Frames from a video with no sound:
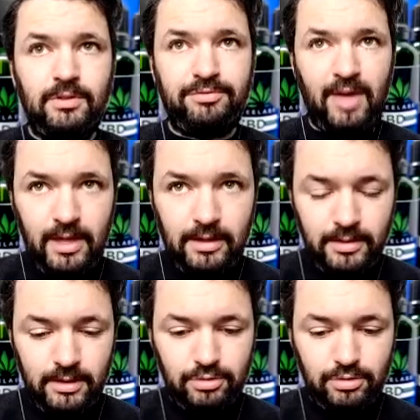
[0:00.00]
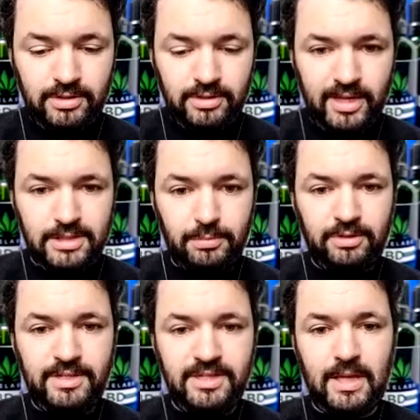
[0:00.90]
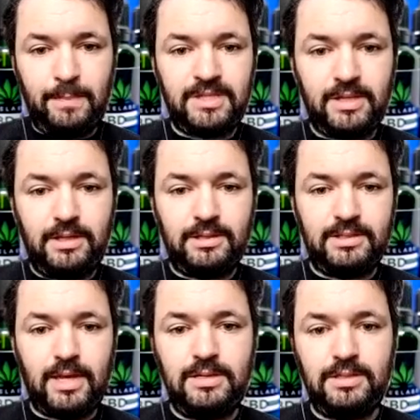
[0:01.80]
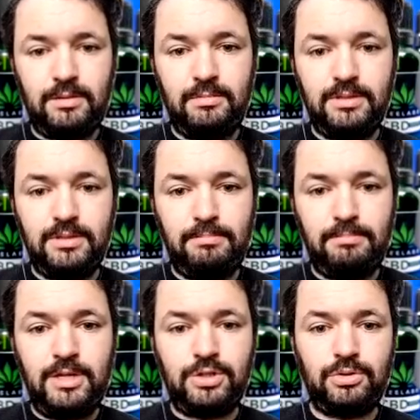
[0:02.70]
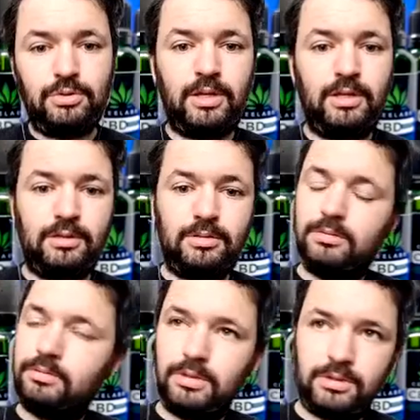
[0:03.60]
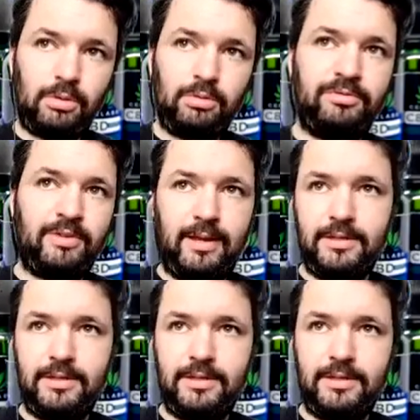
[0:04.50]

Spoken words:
fail a drug test, but there is steps that you can take to make sure that you don't fail it.